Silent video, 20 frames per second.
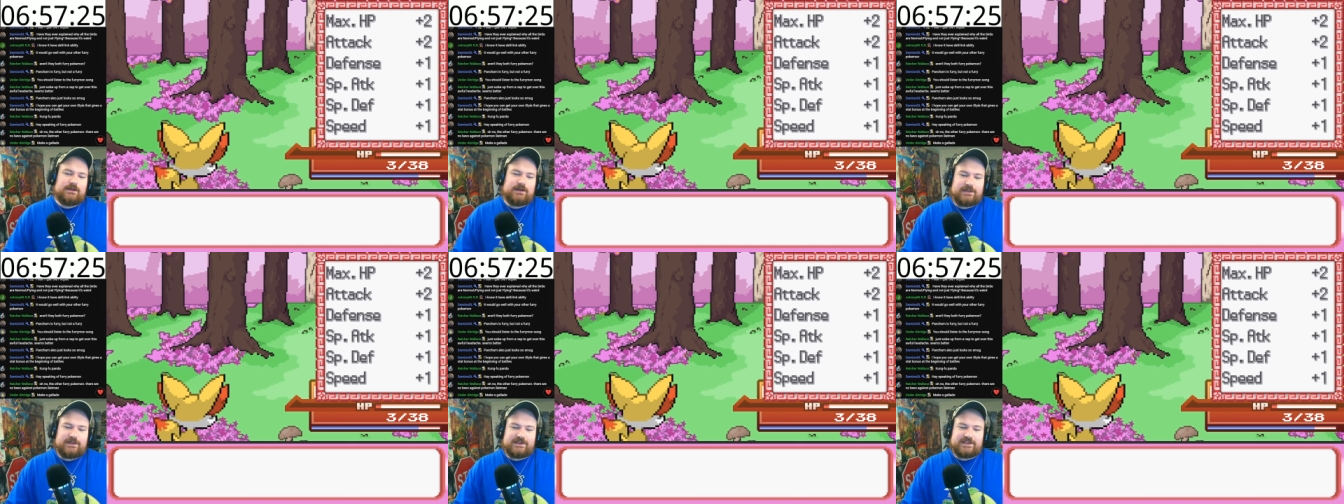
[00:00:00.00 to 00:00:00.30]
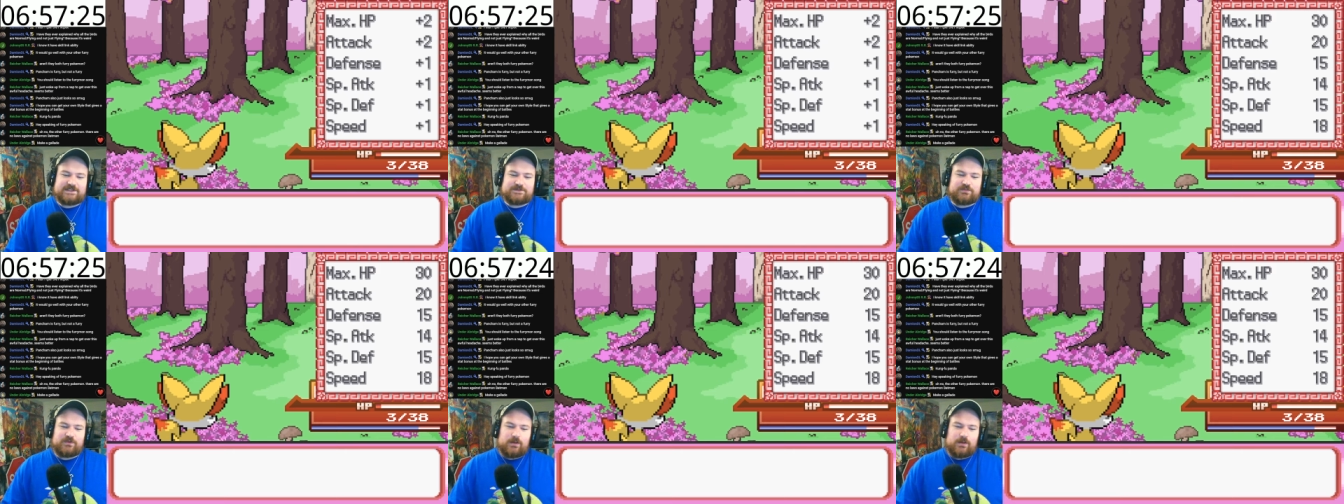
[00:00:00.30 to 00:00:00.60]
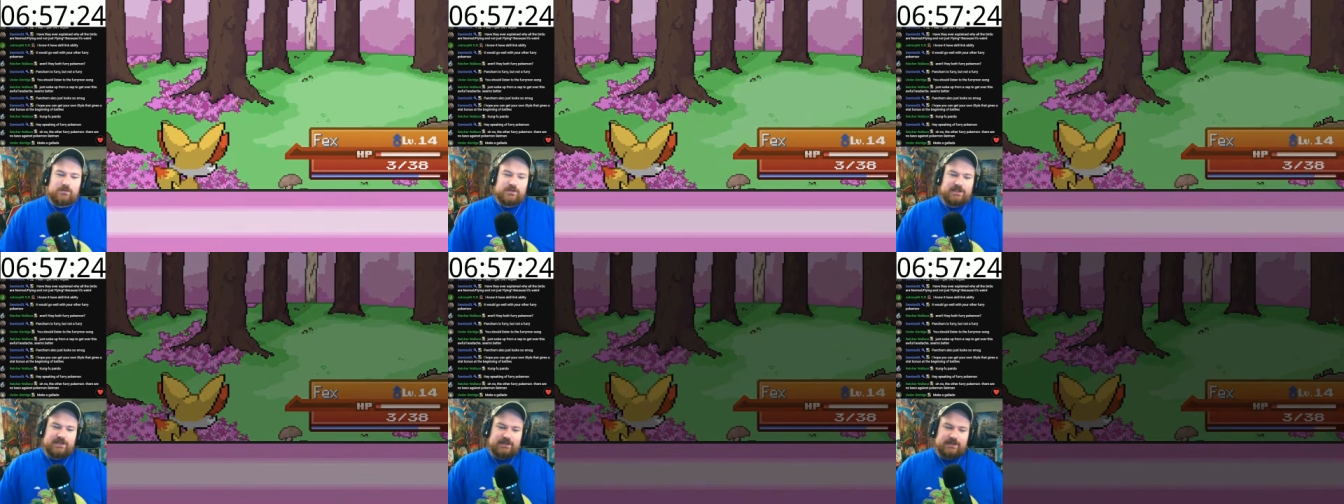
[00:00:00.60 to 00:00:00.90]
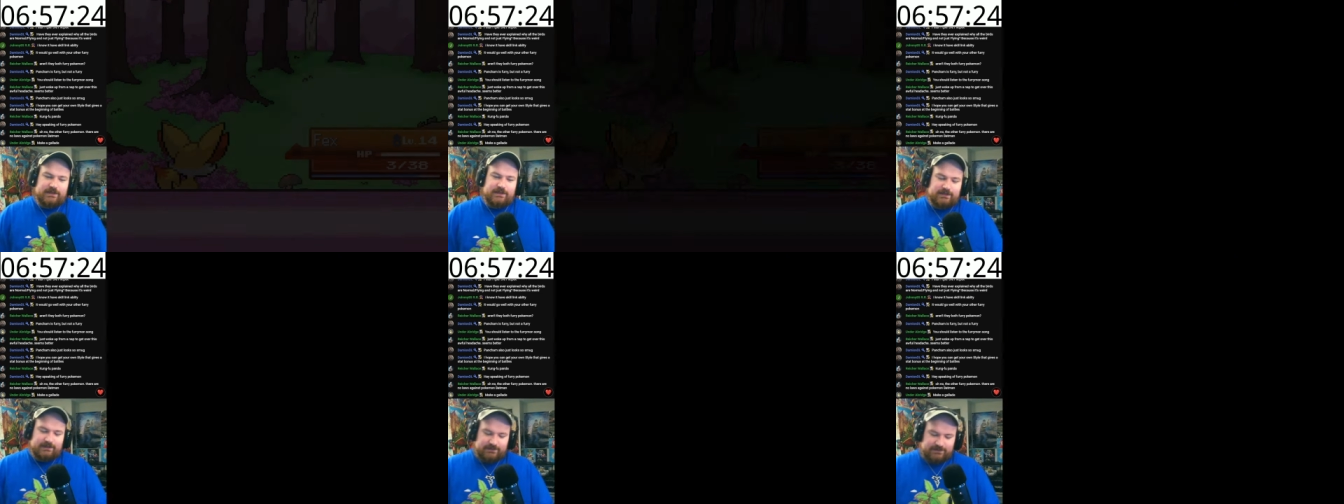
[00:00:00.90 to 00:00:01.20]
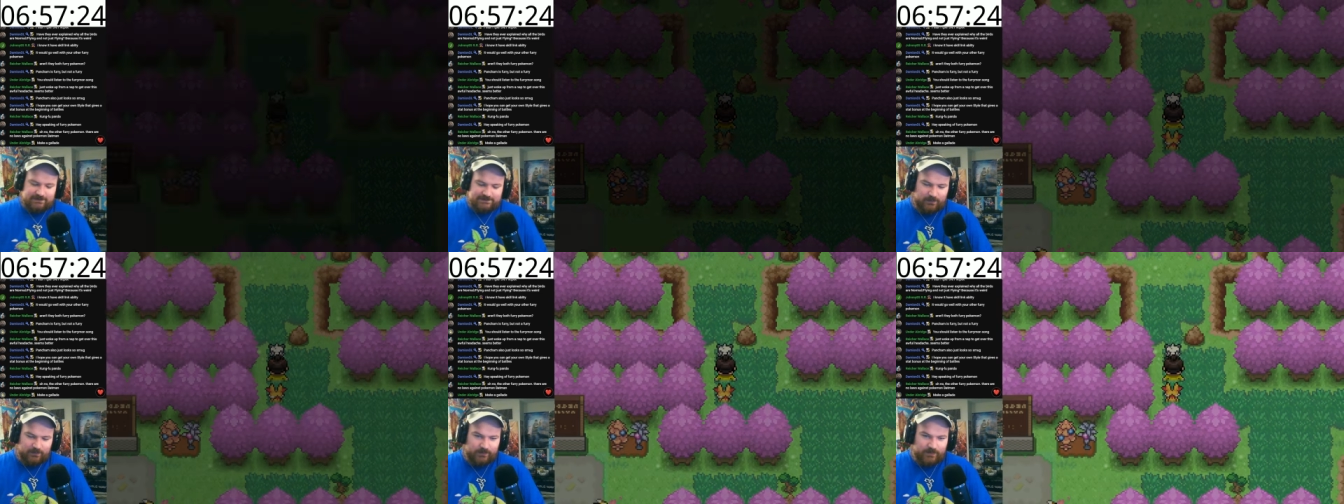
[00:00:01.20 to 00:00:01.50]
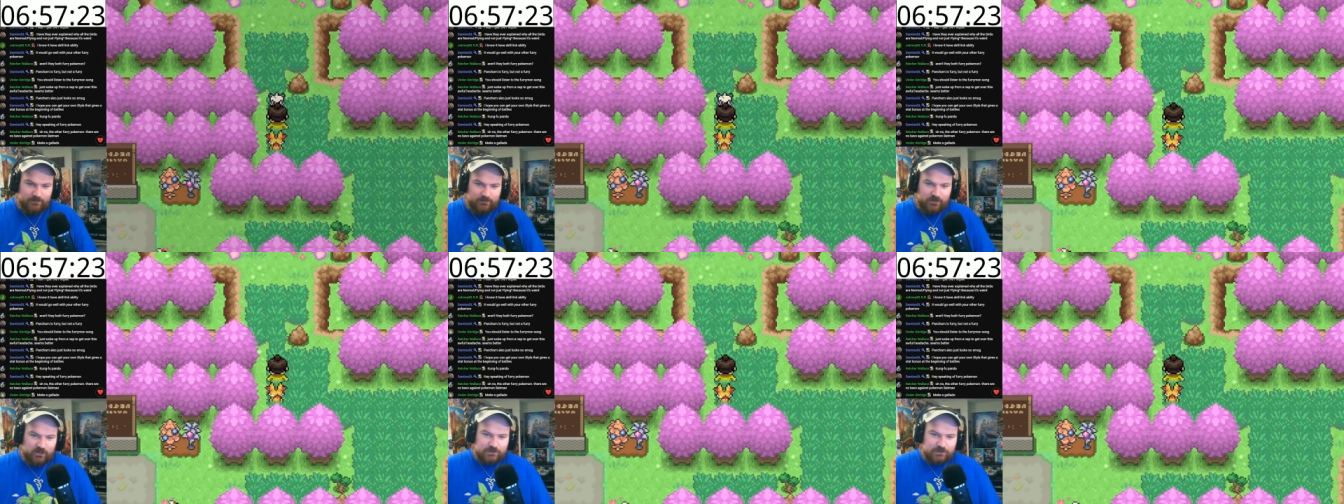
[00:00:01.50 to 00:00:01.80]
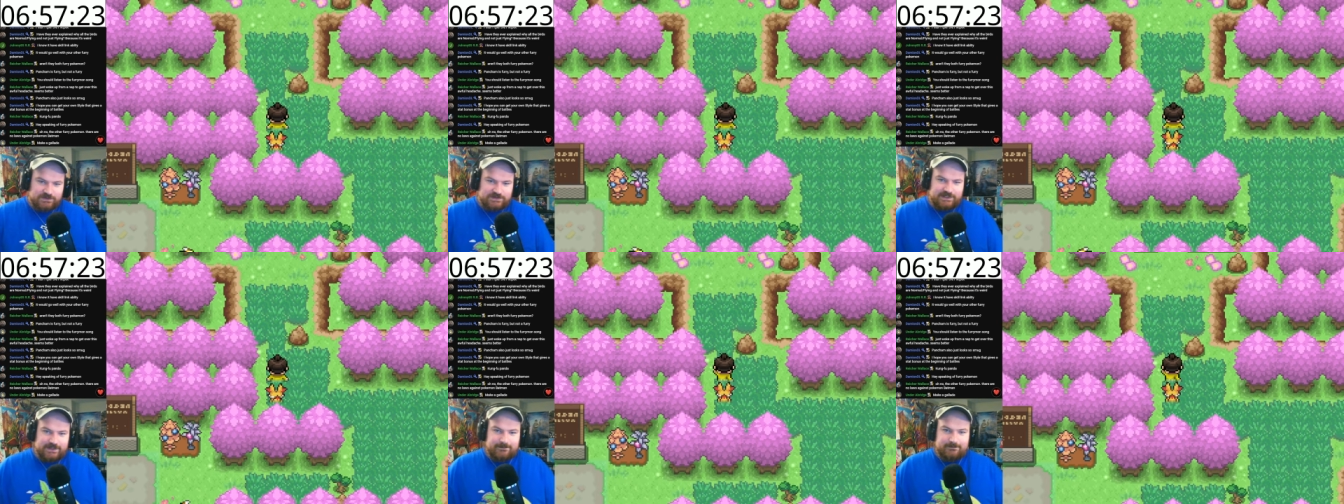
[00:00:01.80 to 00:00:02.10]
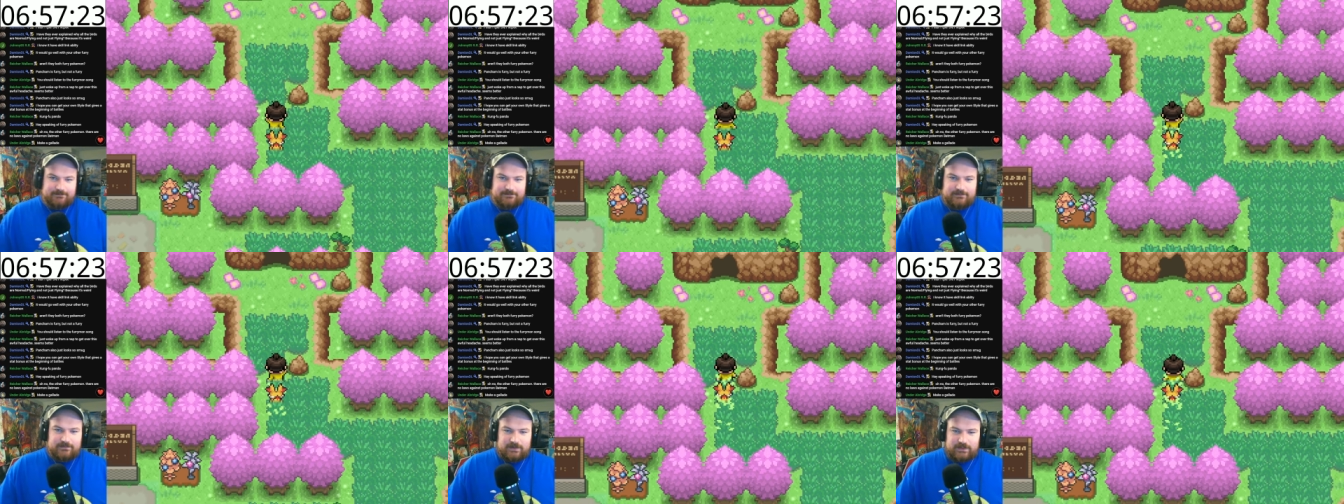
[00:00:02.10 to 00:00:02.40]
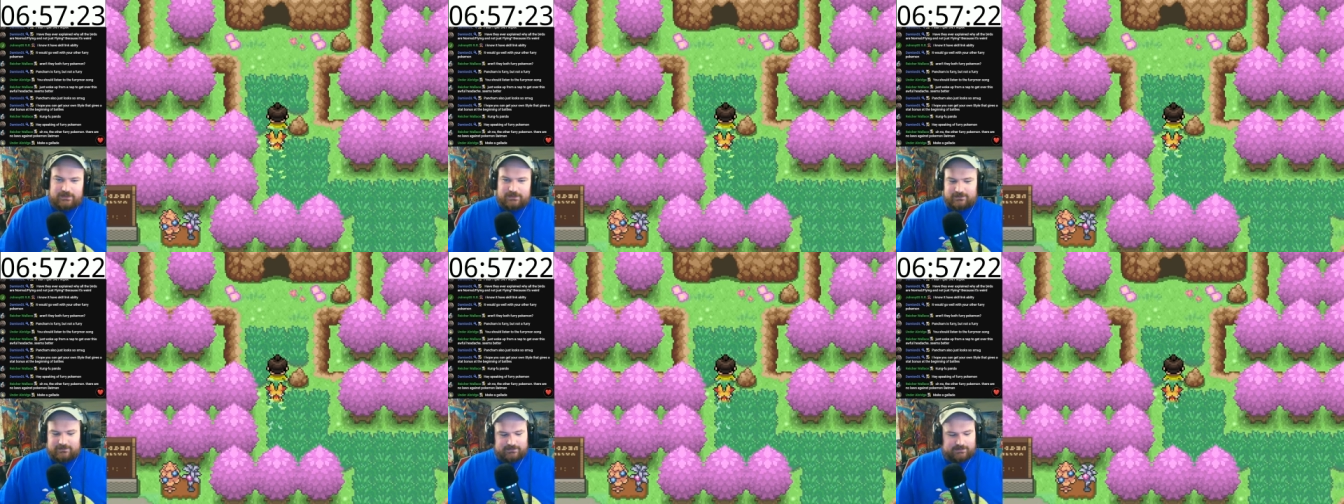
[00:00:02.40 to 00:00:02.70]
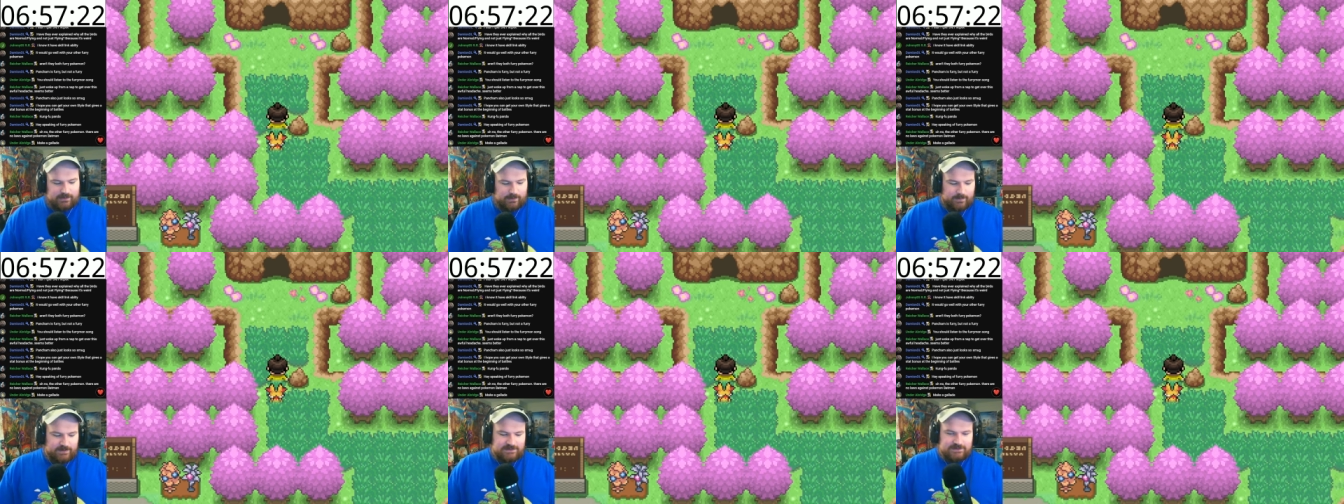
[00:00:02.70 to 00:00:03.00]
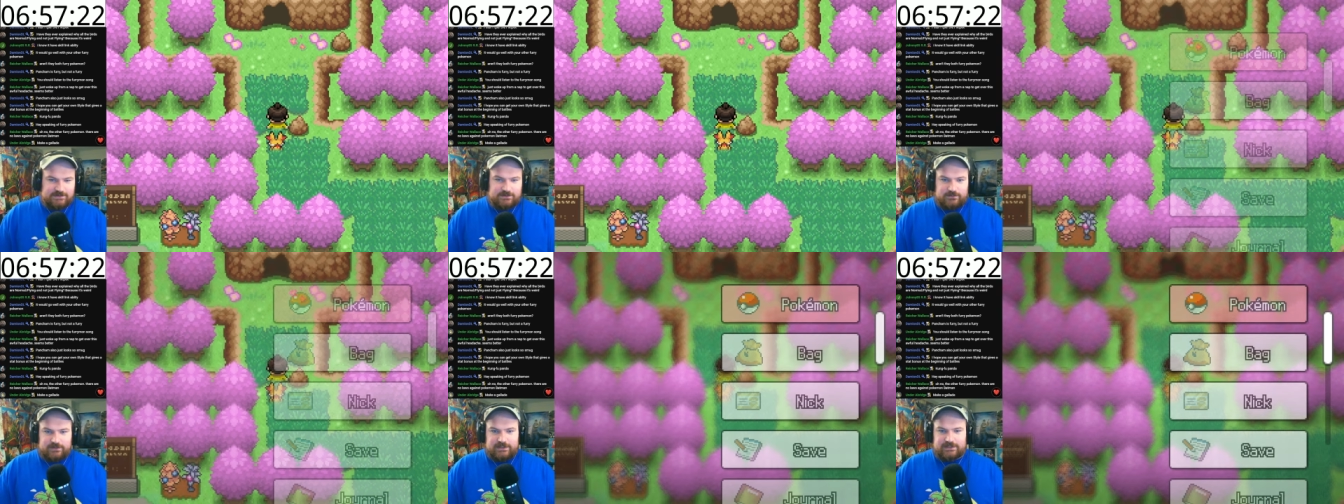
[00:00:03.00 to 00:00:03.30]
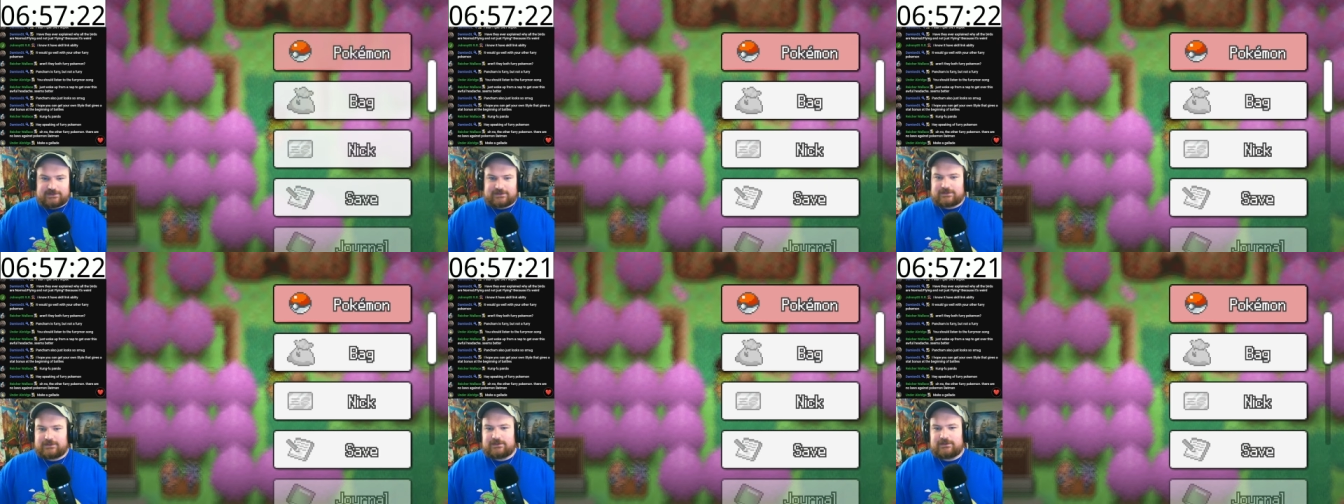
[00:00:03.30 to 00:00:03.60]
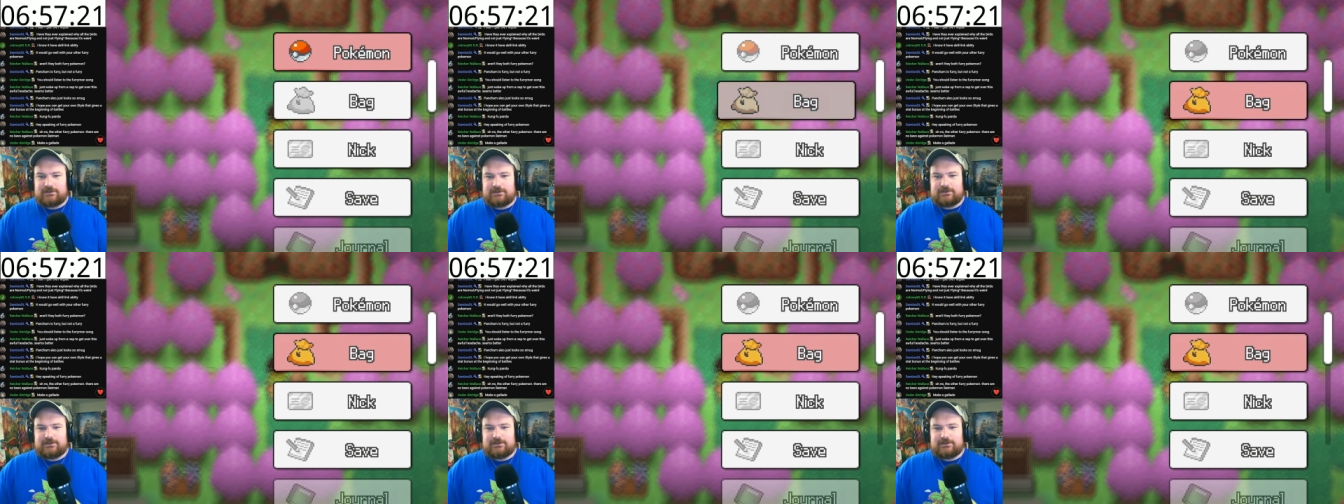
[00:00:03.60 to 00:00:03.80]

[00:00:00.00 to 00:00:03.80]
I think it's probably on borrowed time. I meant to do this.